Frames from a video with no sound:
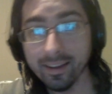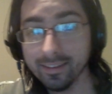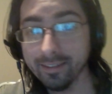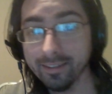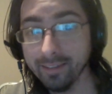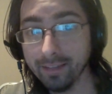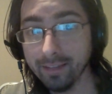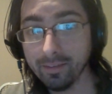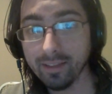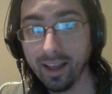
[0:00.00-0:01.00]
She'll live a
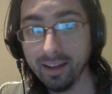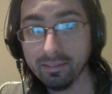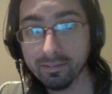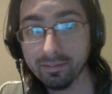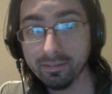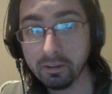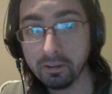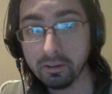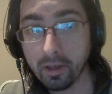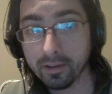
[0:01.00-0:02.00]
life.
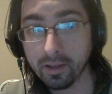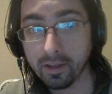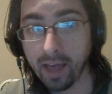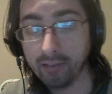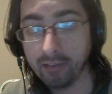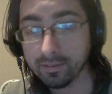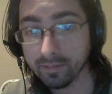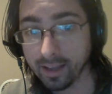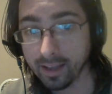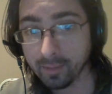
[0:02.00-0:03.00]
She'll have a
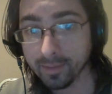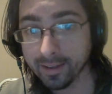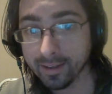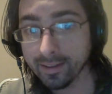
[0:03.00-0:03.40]
family.